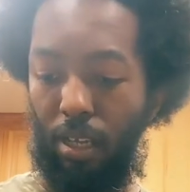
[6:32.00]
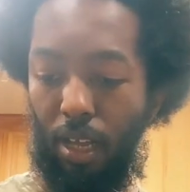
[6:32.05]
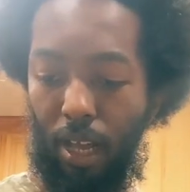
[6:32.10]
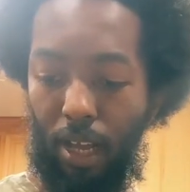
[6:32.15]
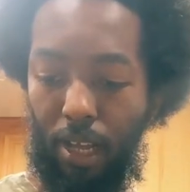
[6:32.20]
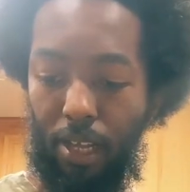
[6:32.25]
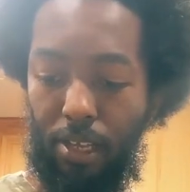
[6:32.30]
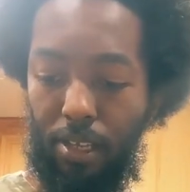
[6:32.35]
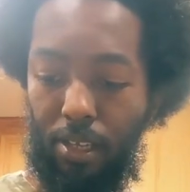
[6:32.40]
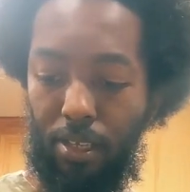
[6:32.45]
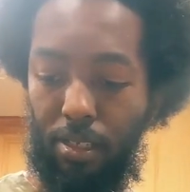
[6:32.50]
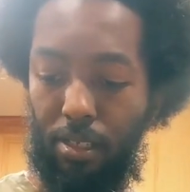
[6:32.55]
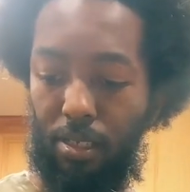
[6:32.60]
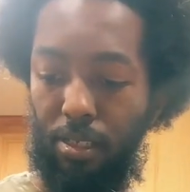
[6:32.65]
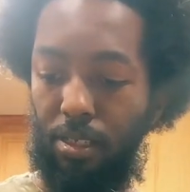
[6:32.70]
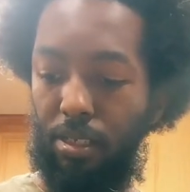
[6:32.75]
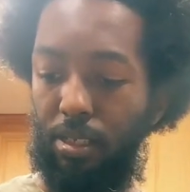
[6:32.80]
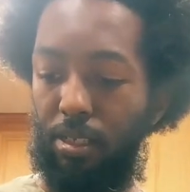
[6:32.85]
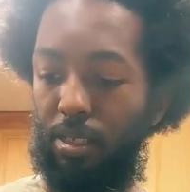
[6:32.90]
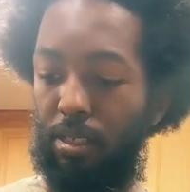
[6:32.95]
All right?
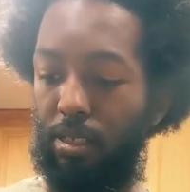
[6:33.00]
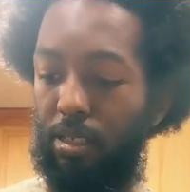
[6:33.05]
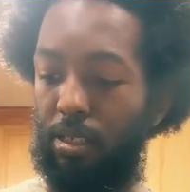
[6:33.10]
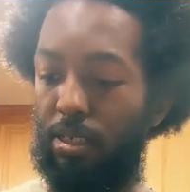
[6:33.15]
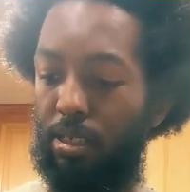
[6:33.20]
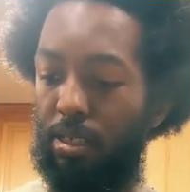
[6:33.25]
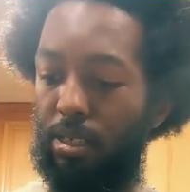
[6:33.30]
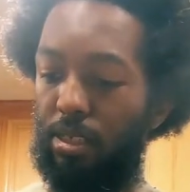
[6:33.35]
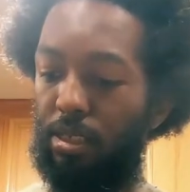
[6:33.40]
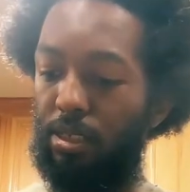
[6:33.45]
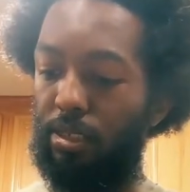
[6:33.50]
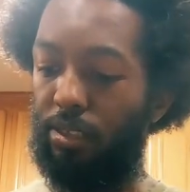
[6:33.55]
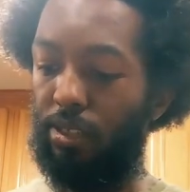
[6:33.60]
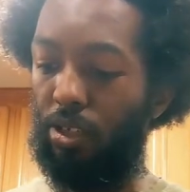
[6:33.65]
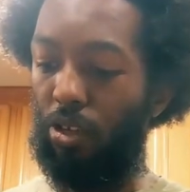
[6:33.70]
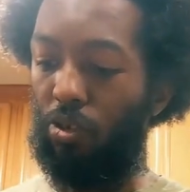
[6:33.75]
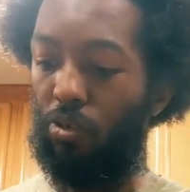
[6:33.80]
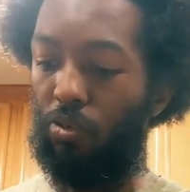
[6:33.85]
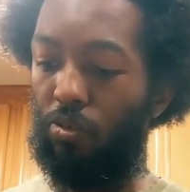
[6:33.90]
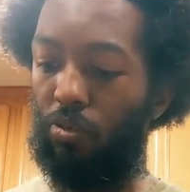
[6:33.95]

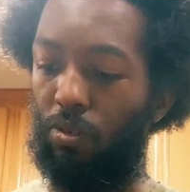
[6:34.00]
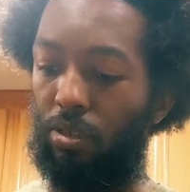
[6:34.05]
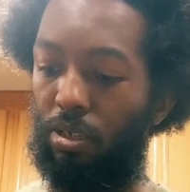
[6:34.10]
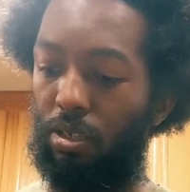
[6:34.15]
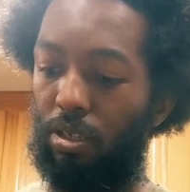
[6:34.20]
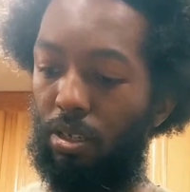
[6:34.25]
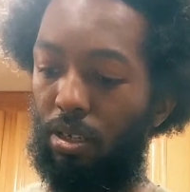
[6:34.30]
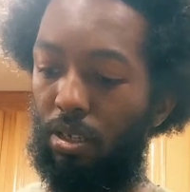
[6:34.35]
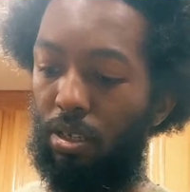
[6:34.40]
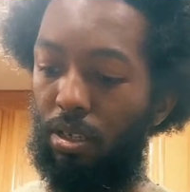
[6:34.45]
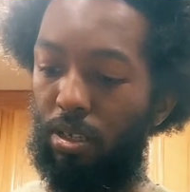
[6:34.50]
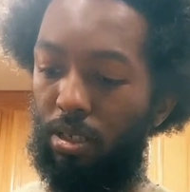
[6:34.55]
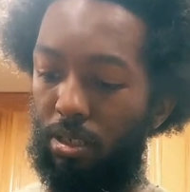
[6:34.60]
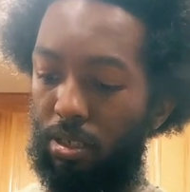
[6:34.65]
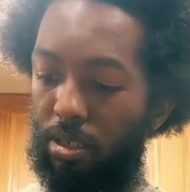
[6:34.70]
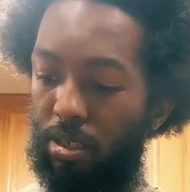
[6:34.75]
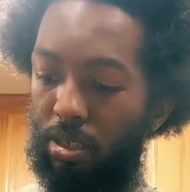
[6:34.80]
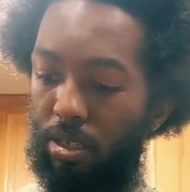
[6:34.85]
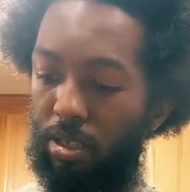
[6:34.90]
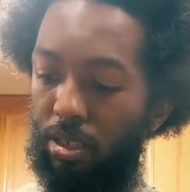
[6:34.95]
So
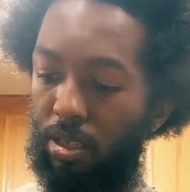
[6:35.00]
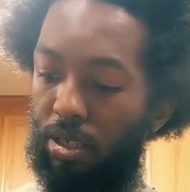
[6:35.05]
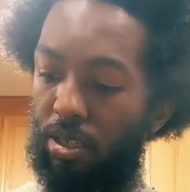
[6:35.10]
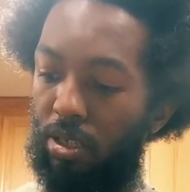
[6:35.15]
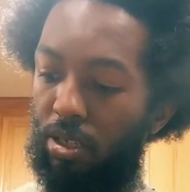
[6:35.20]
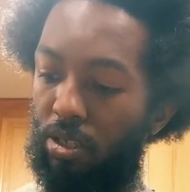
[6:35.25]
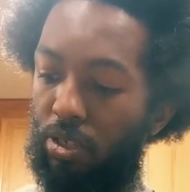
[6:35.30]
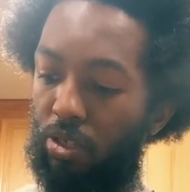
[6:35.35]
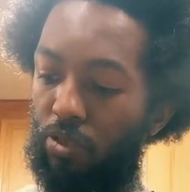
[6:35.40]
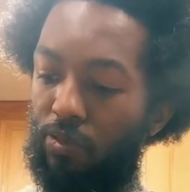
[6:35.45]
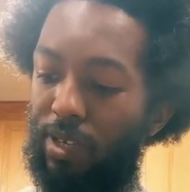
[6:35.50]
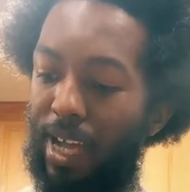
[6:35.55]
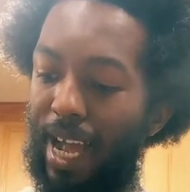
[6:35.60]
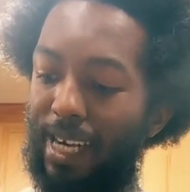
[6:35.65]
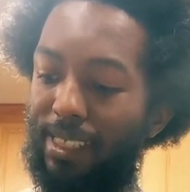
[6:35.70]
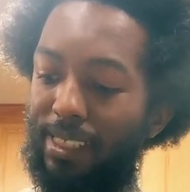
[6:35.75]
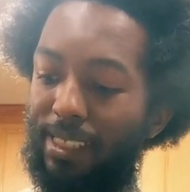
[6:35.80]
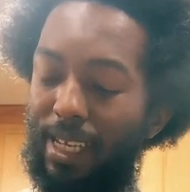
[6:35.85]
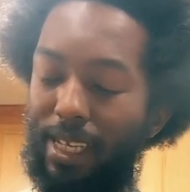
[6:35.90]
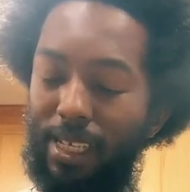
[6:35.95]
you got
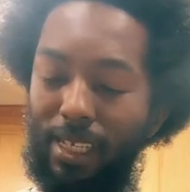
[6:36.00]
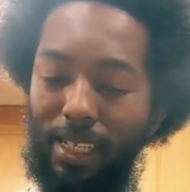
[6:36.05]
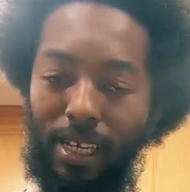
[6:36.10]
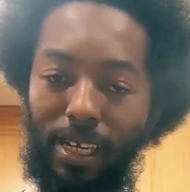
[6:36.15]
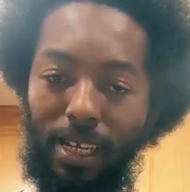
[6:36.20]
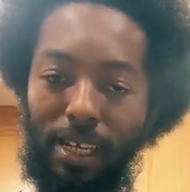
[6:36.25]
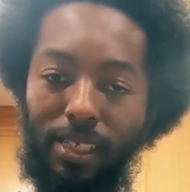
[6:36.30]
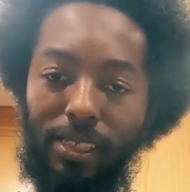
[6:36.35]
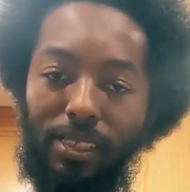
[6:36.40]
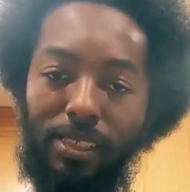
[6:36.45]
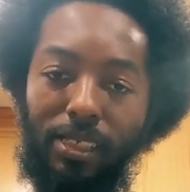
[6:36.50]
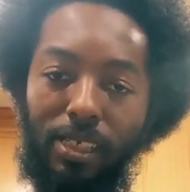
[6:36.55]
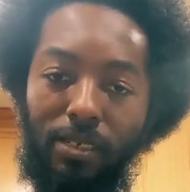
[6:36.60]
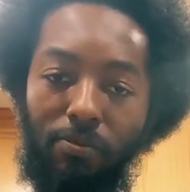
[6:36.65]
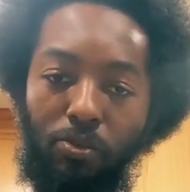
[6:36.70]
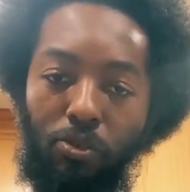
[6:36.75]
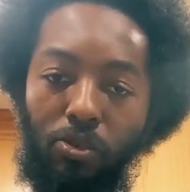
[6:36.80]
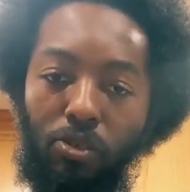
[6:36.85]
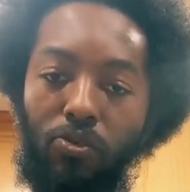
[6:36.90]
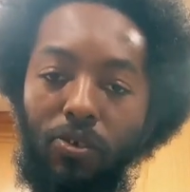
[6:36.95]
to take care of this
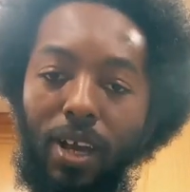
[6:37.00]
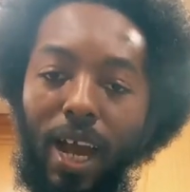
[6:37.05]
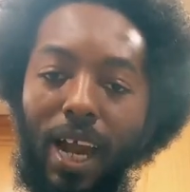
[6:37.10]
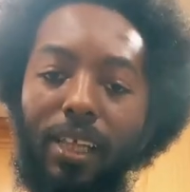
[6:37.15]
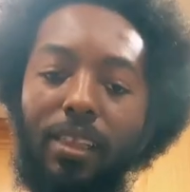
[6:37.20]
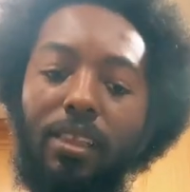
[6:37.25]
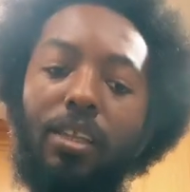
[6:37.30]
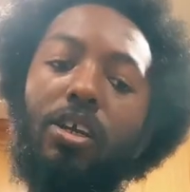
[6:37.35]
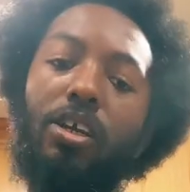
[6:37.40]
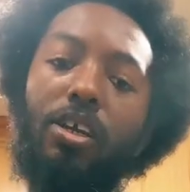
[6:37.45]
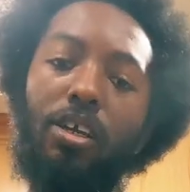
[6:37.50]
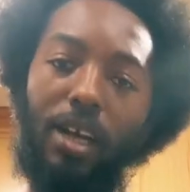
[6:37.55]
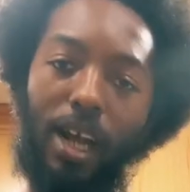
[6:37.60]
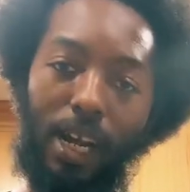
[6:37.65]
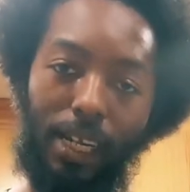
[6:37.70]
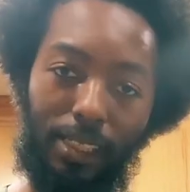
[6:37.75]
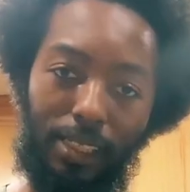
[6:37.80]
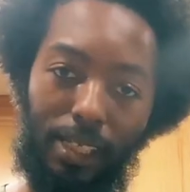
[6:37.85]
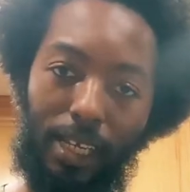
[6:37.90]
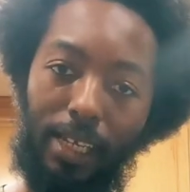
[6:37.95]
temple. You got to learn
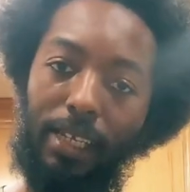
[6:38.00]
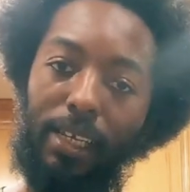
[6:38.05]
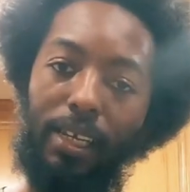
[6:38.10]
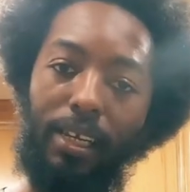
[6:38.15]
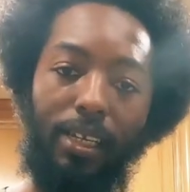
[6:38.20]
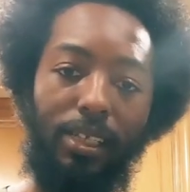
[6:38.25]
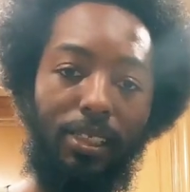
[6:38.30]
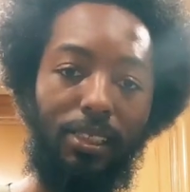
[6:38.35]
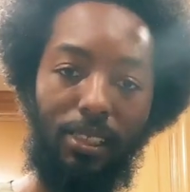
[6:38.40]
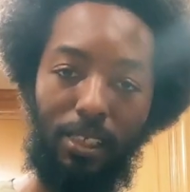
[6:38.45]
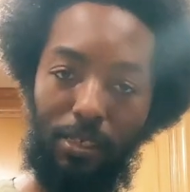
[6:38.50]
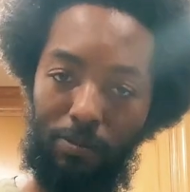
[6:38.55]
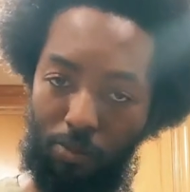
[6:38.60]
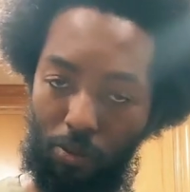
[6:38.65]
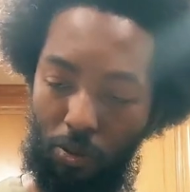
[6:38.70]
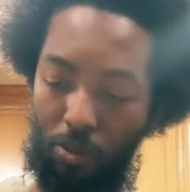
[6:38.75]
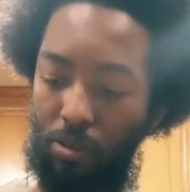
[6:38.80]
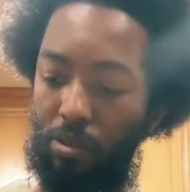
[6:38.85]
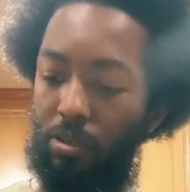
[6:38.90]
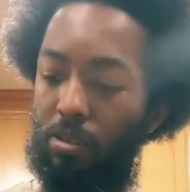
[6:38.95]
how to take care of this
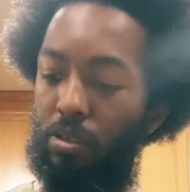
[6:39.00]
temple.